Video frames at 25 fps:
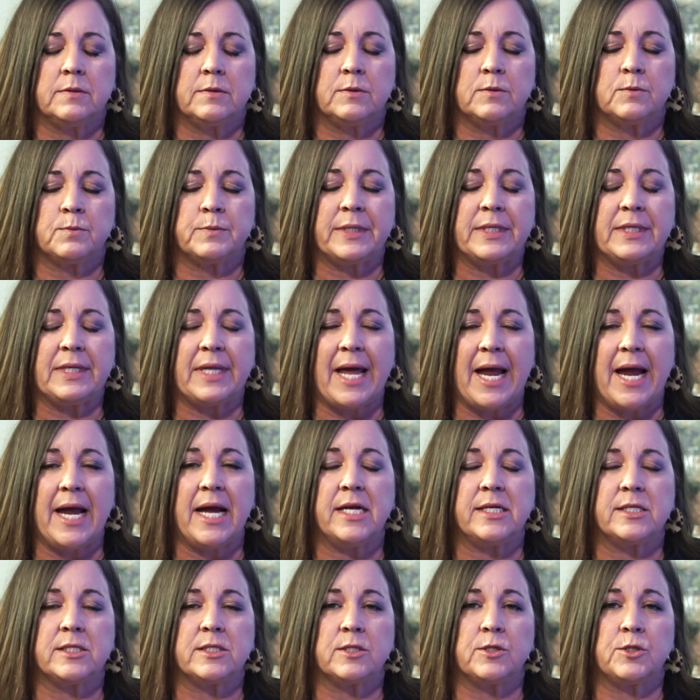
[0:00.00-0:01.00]

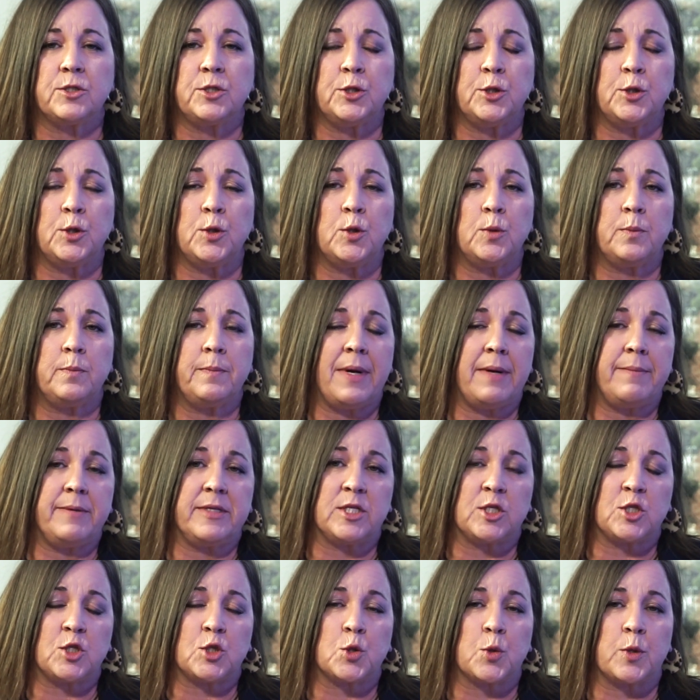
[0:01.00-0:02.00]
relate to maybe
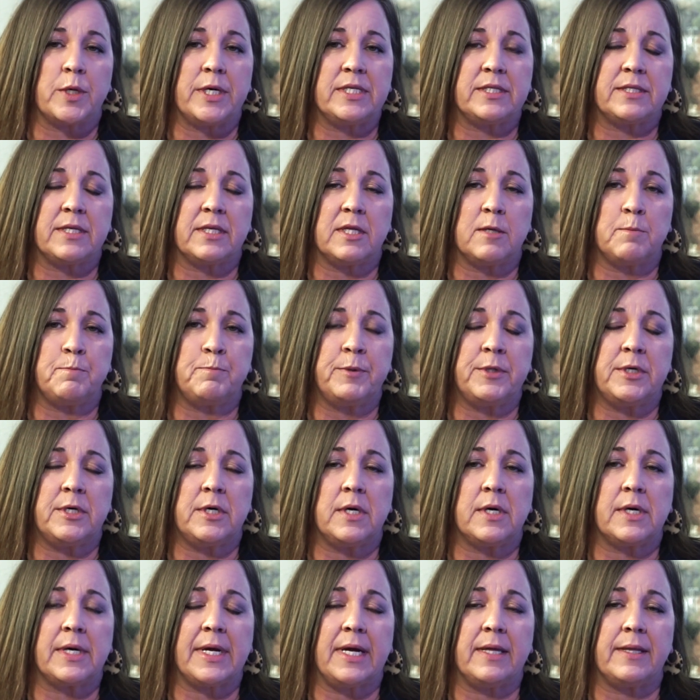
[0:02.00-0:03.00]
the stories in the
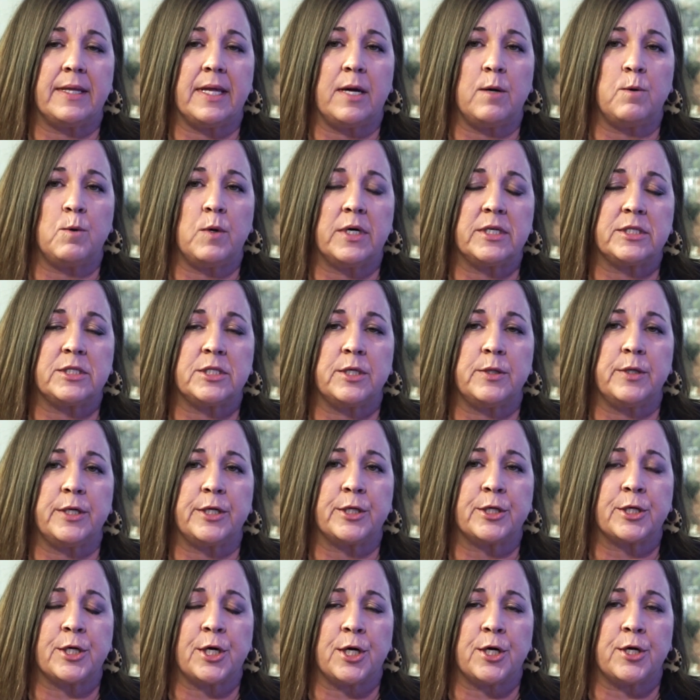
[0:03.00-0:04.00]
book, and they want to
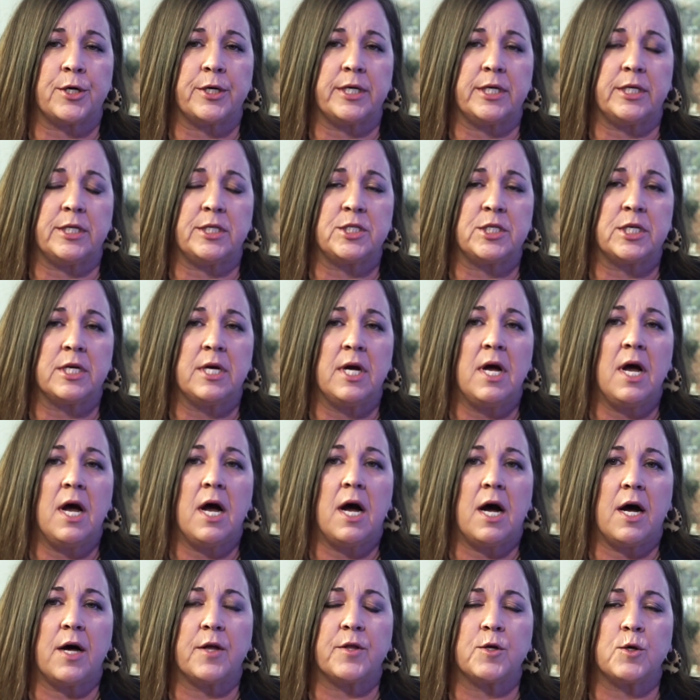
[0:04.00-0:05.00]
encourage
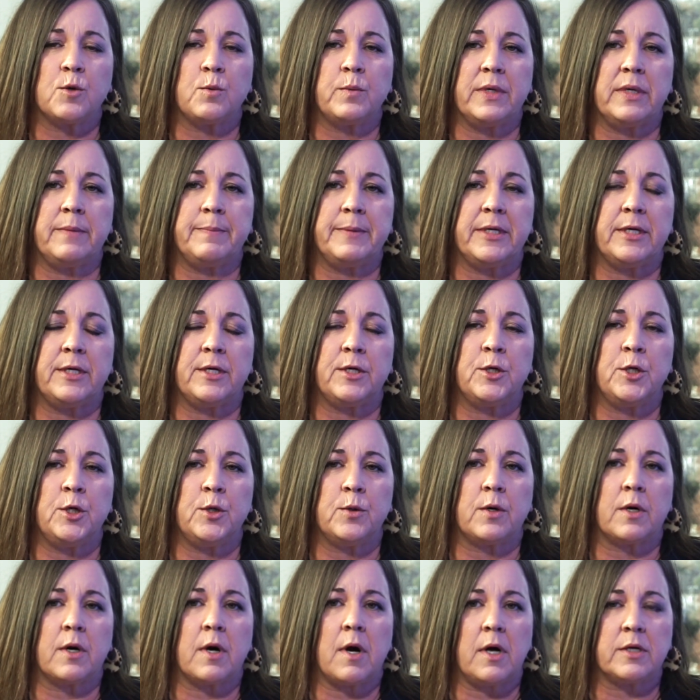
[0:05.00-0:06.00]
other women who
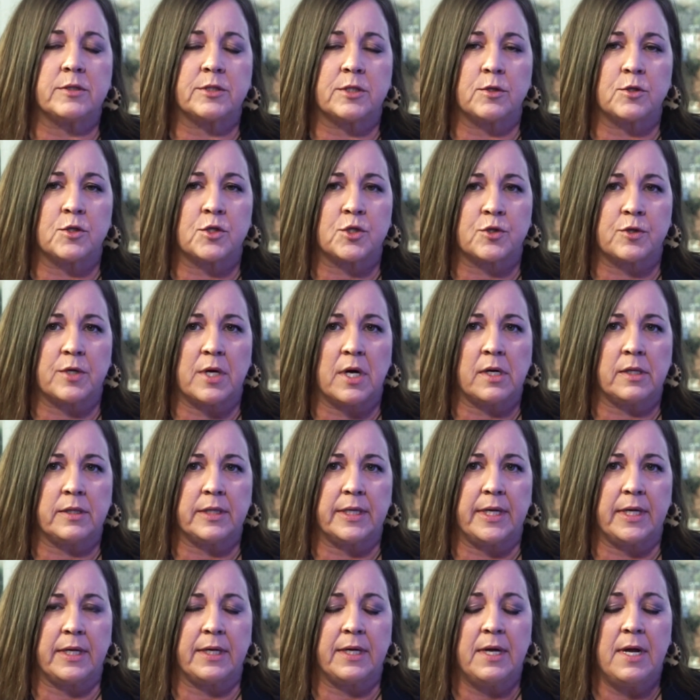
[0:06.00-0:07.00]
are also
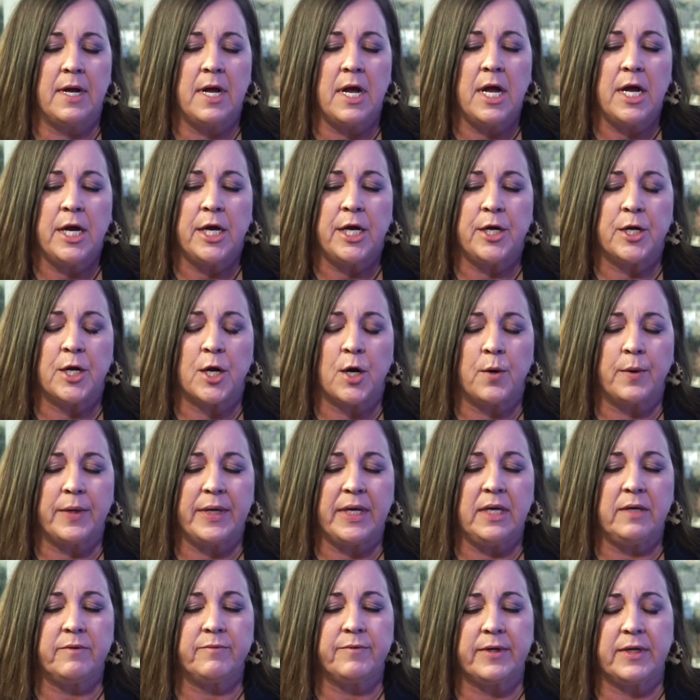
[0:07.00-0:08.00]
struggling. You know,
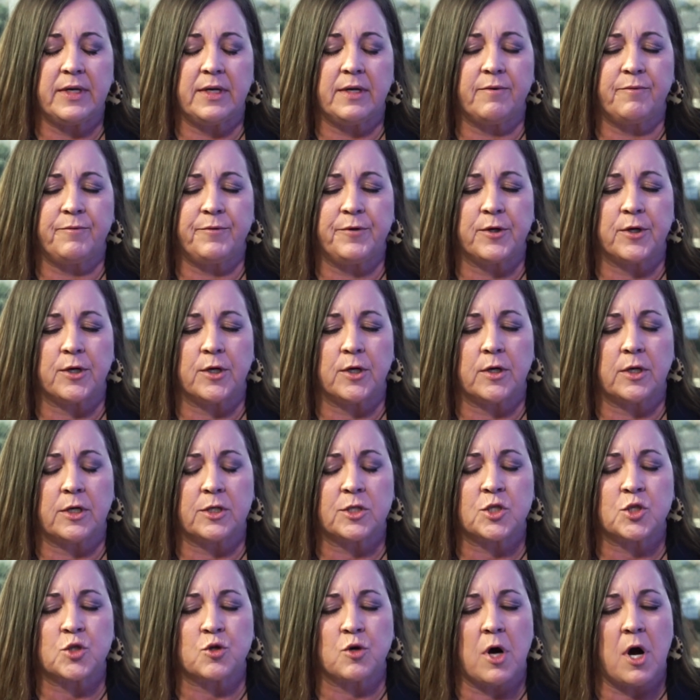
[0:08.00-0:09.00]
even if you're a
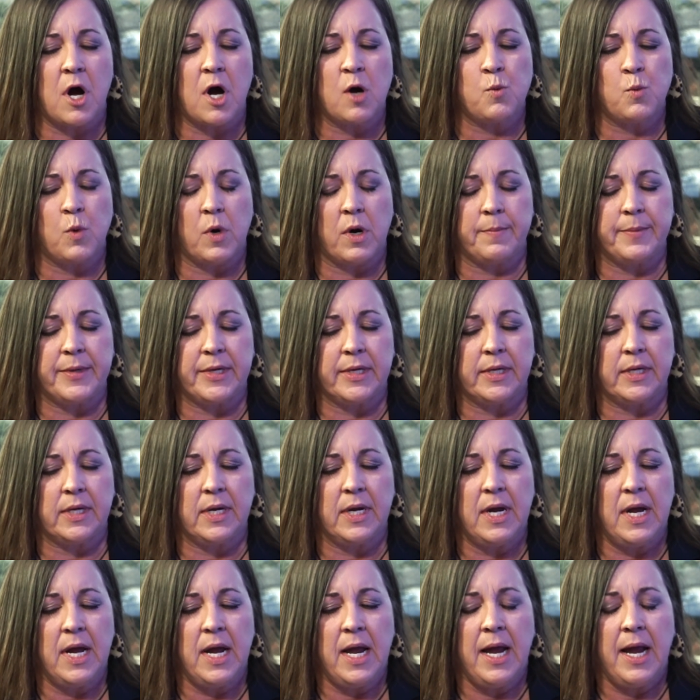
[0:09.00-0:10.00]
strong woman
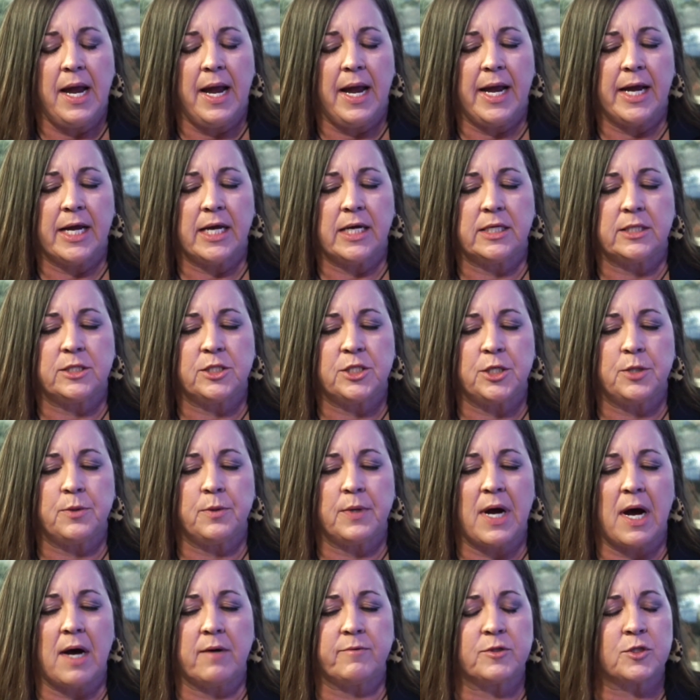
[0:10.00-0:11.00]
and you
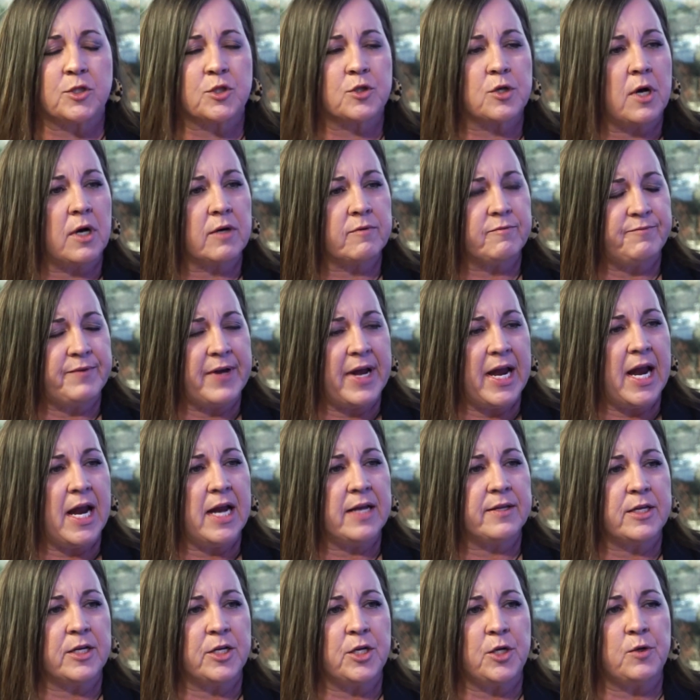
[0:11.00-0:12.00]
have a strong
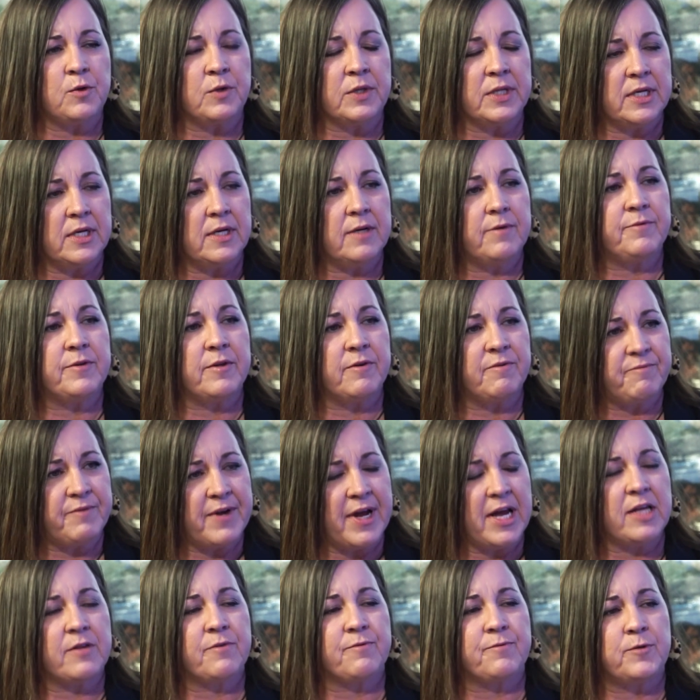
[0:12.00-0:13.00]
faith and you live the
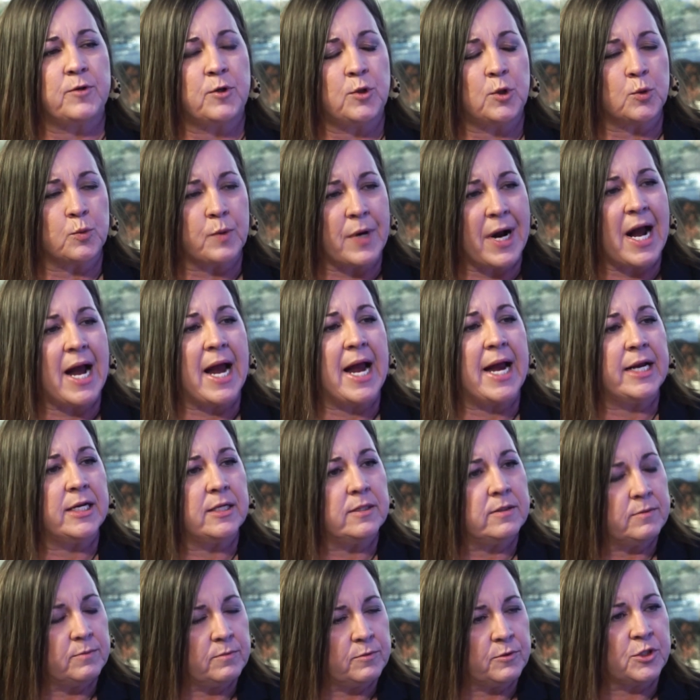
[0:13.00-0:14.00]
faithful,
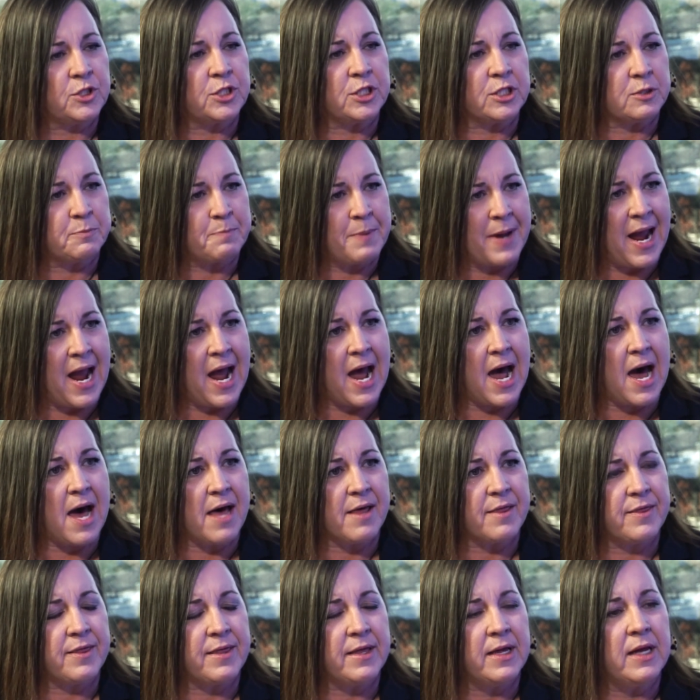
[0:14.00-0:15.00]
righteous
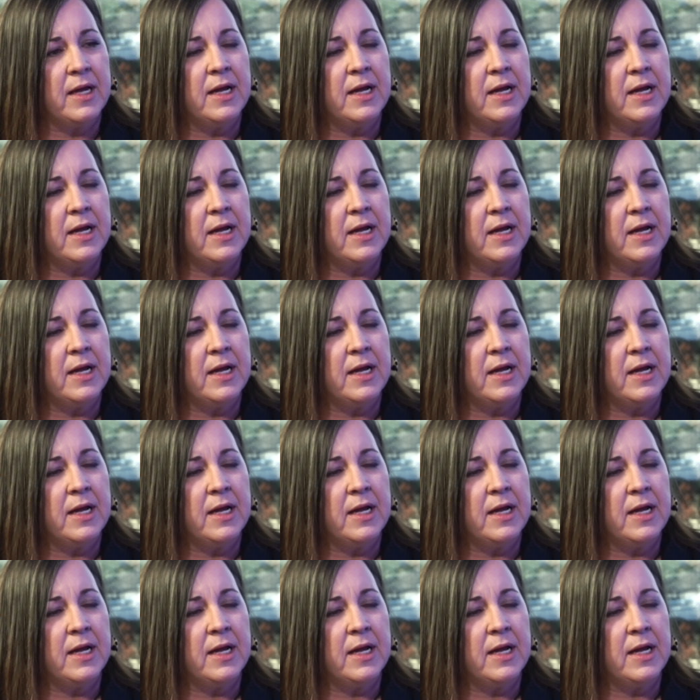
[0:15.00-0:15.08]
path,